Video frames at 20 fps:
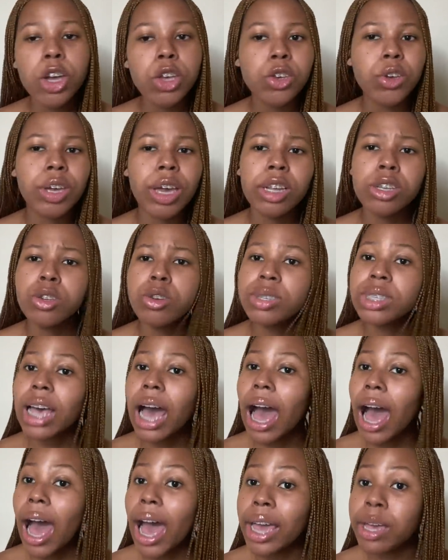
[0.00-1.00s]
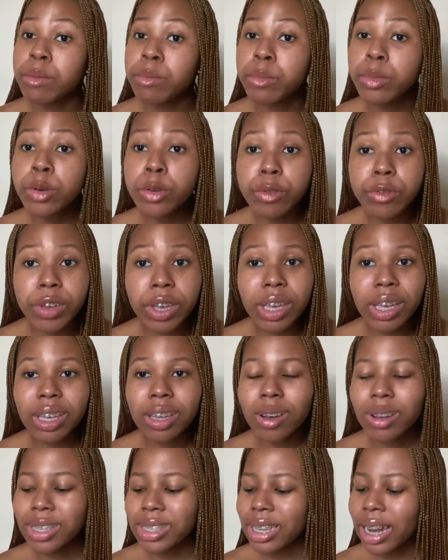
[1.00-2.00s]
You can use
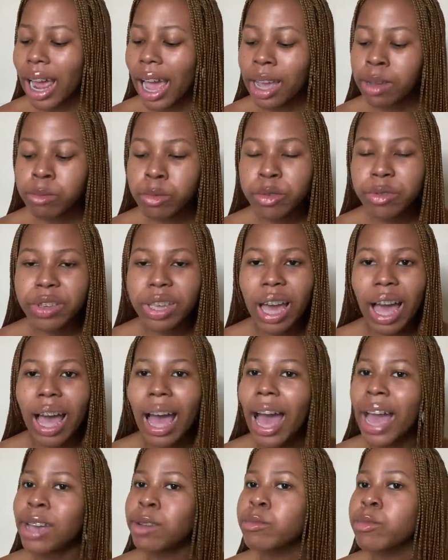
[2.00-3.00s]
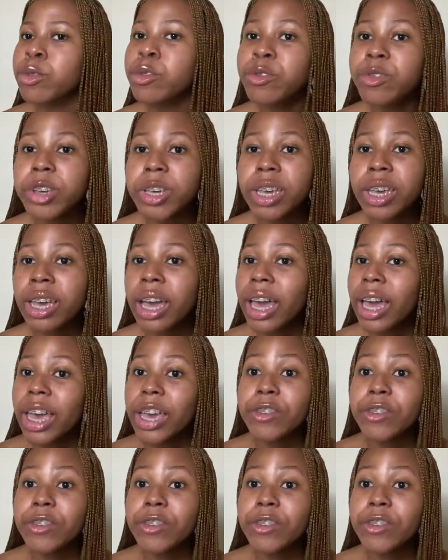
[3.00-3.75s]
iMovie. Is it iMovie? Yeah, iMovie.